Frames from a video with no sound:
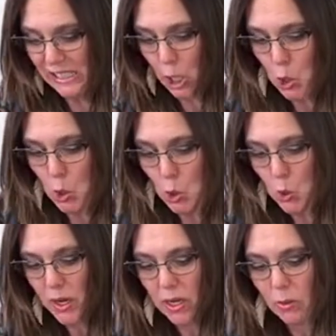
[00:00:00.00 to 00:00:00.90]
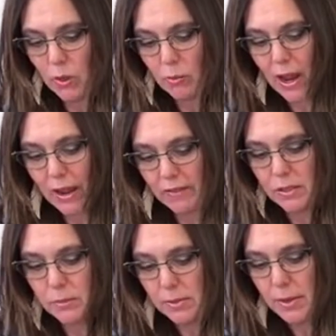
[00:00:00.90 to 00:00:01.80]
So we will have
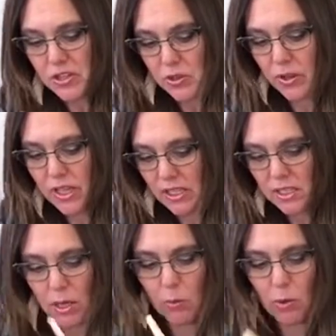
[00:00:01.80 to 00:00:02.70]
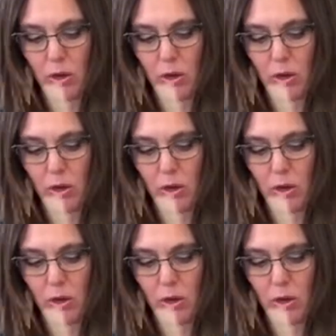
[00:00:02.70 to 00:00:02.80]
some special things that